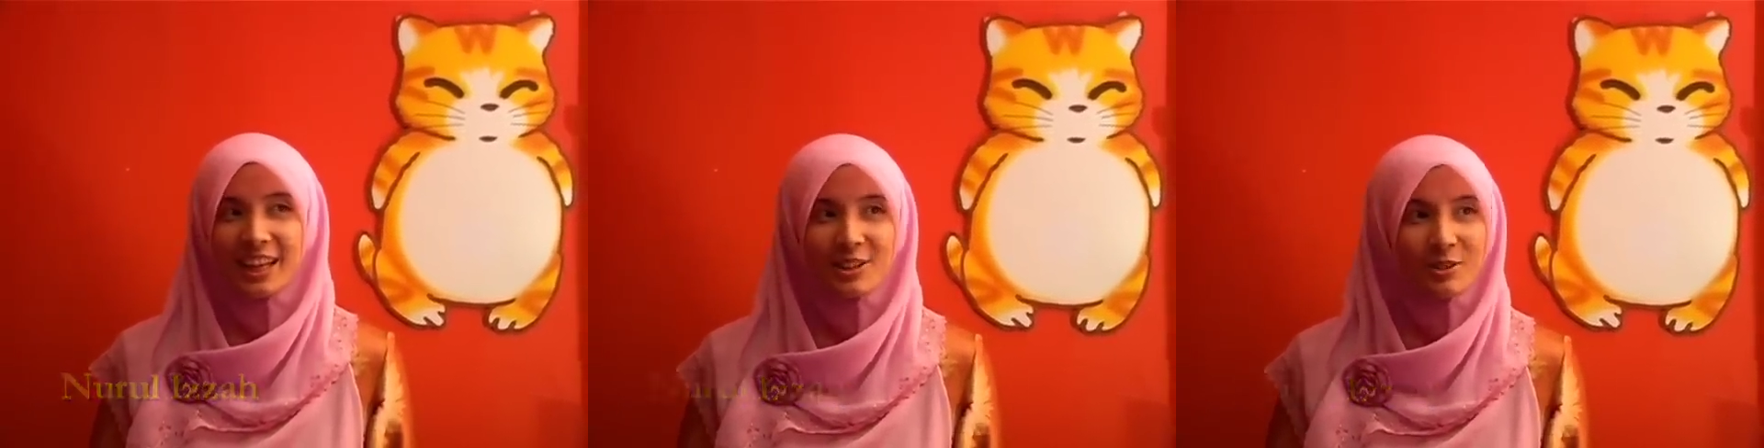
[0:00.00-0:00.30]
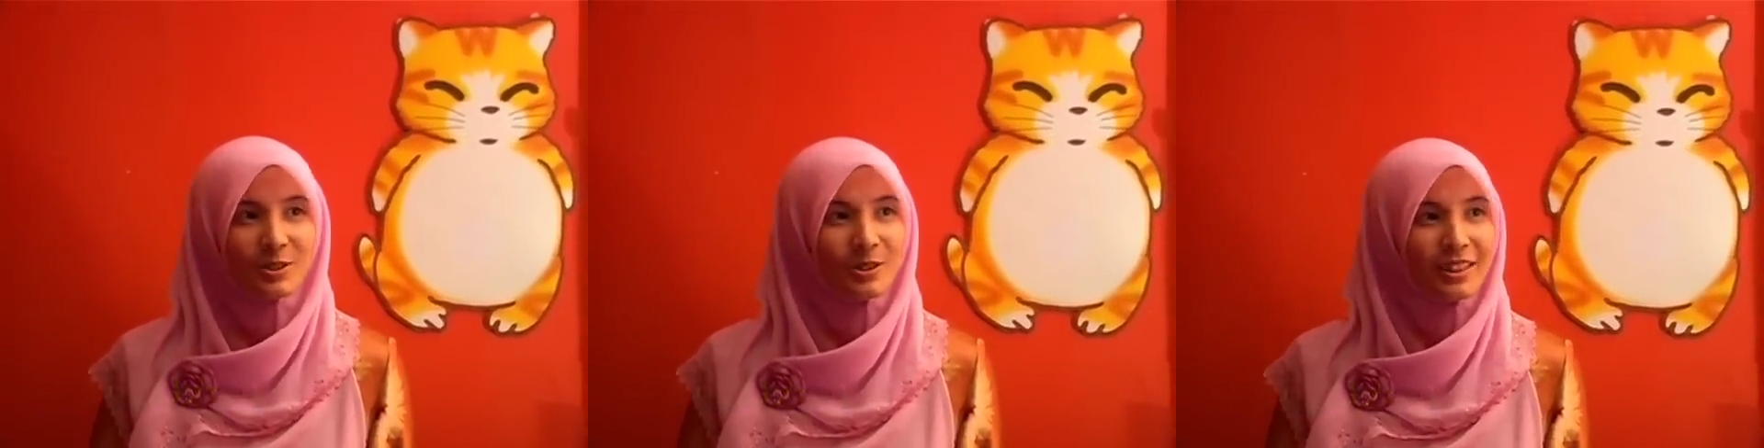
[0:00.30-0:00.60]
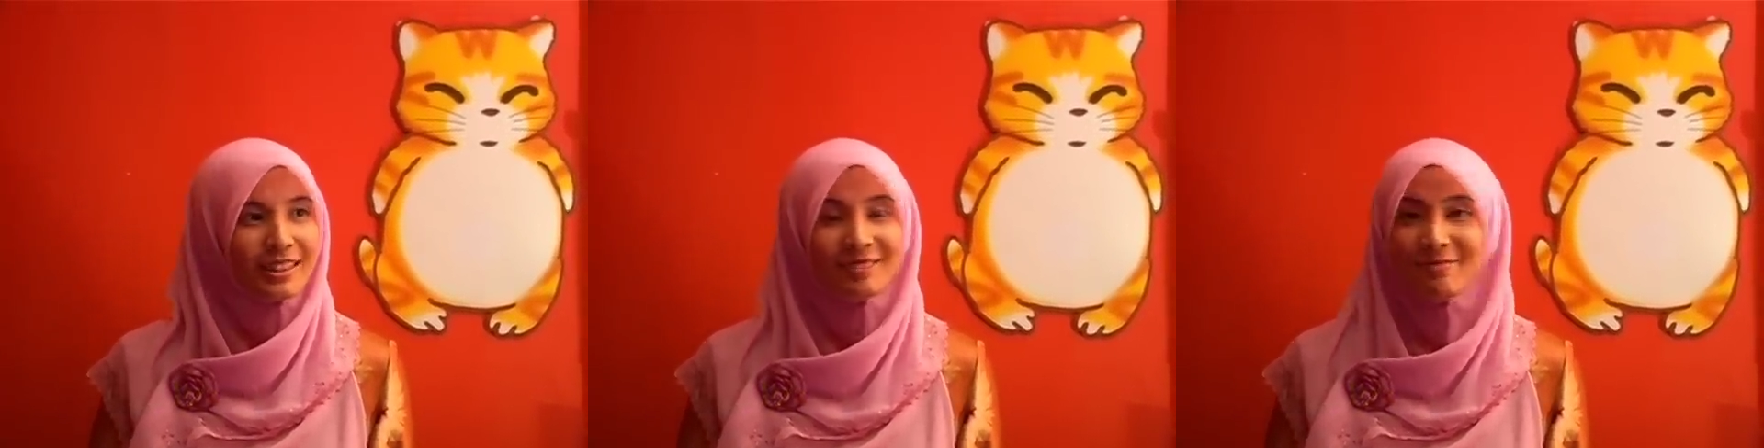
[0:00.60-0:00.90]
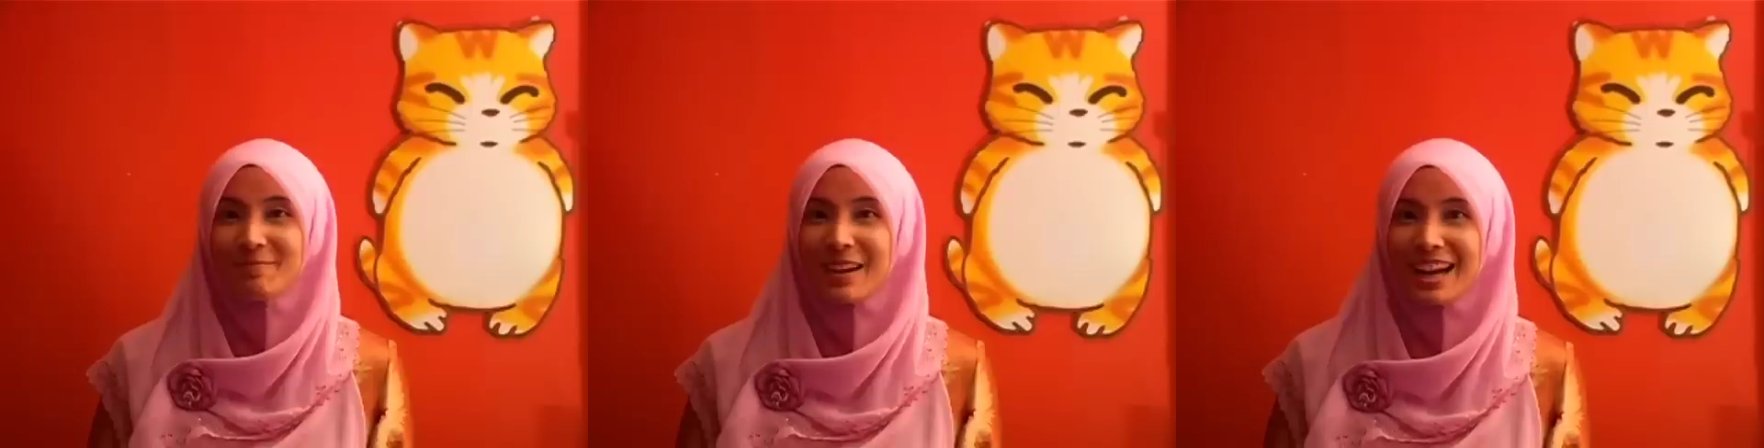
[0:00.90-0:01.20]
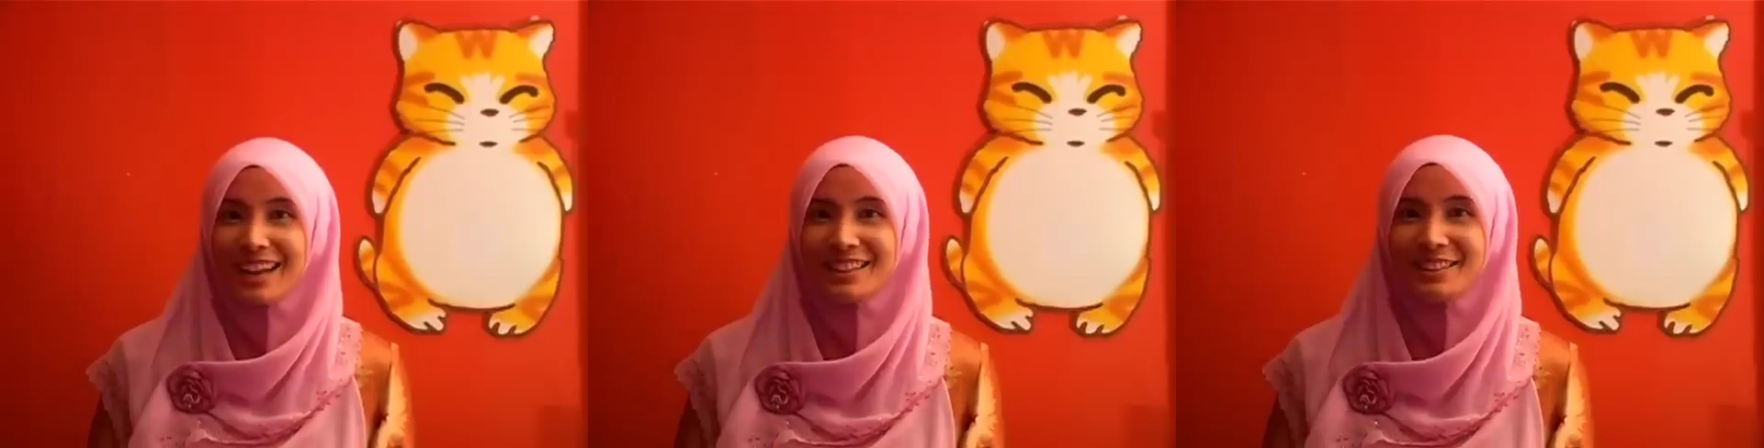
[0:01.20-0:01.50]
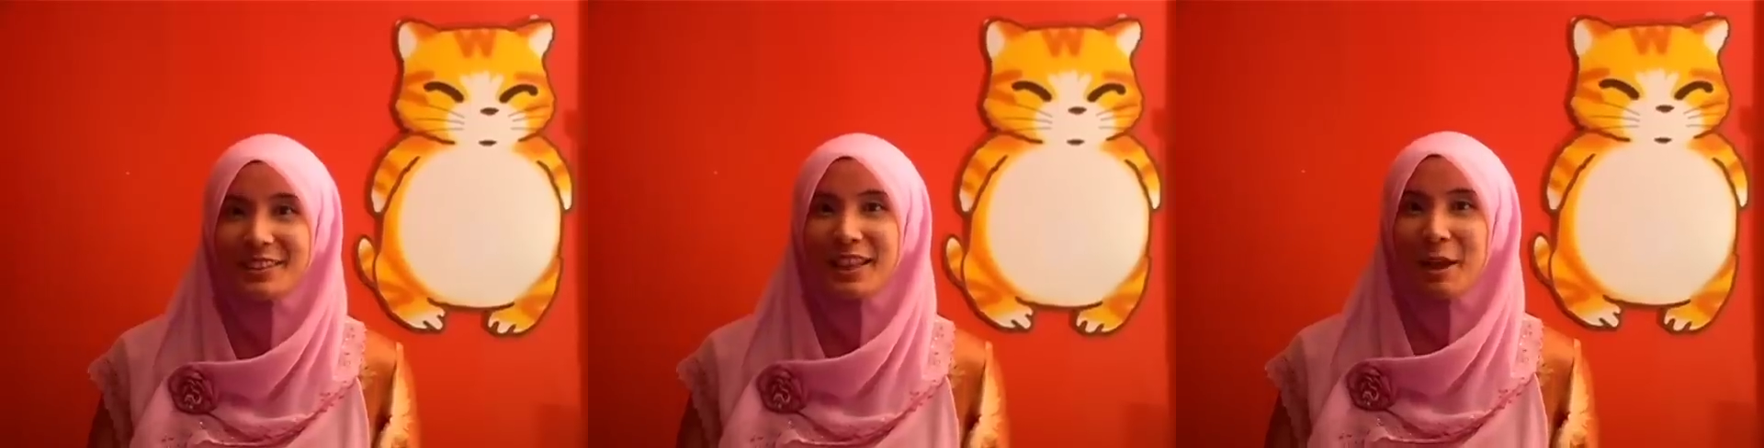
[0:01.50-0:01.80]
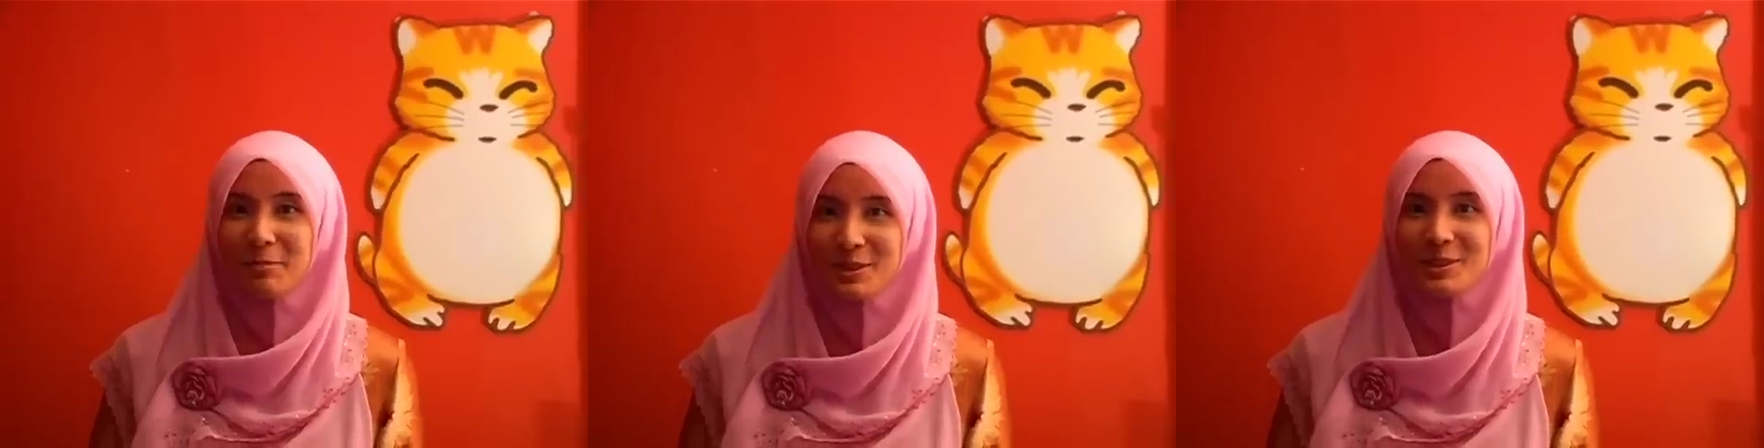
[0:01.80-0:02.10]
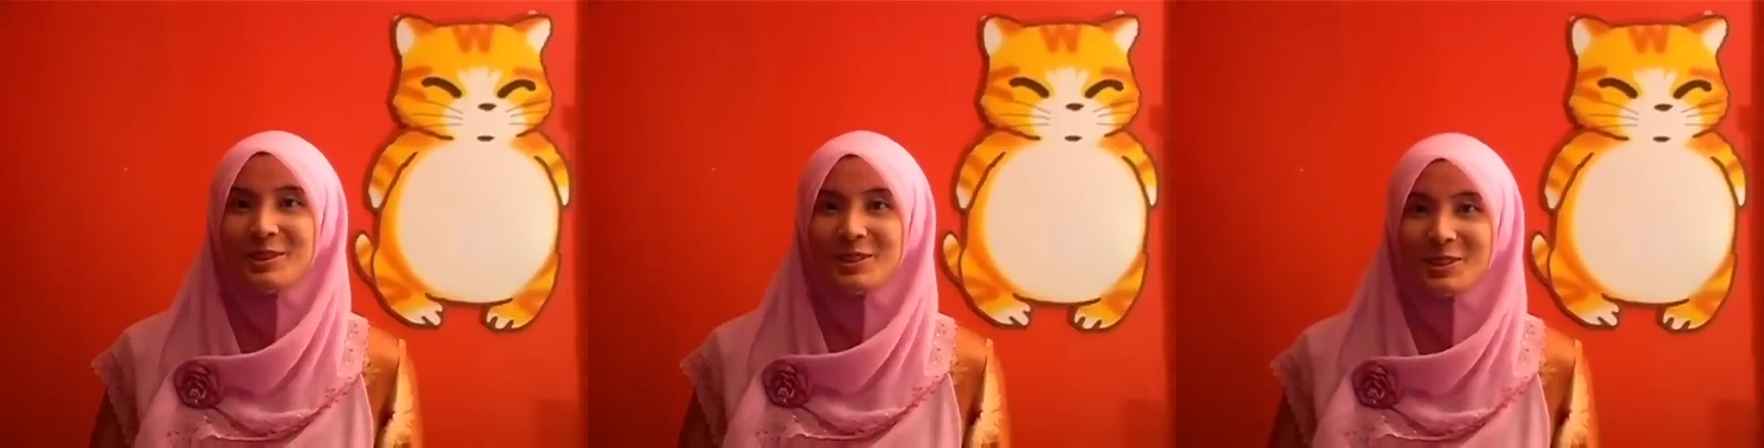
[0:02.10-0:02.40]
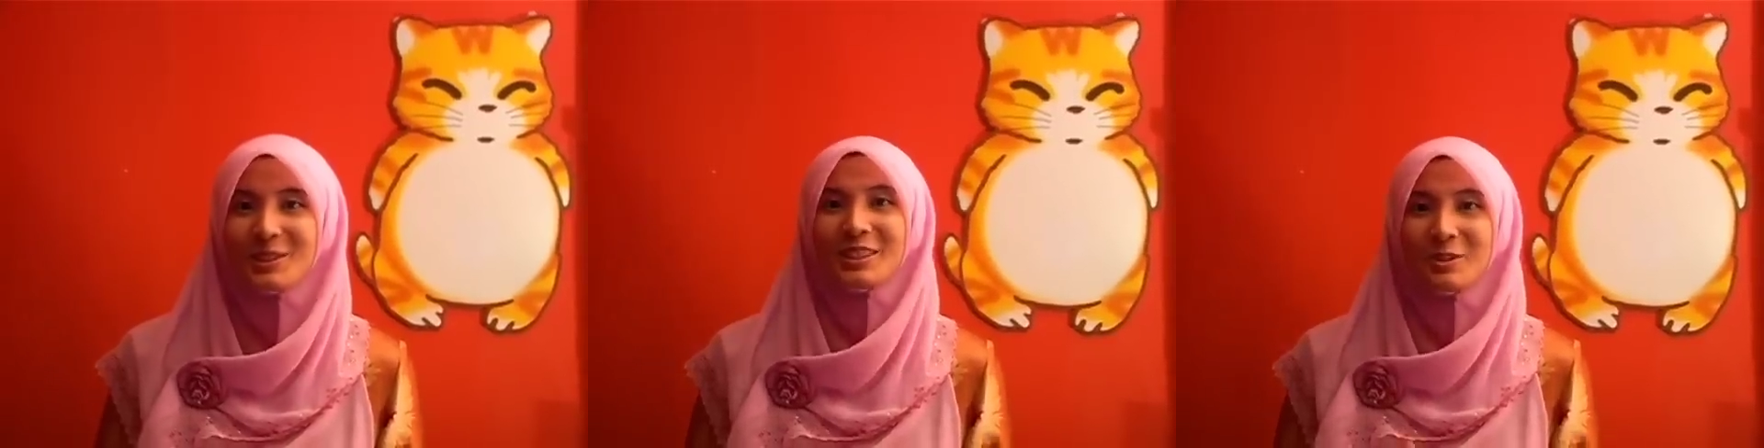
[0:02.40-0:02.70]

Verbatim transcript: It's also the hundredth episode,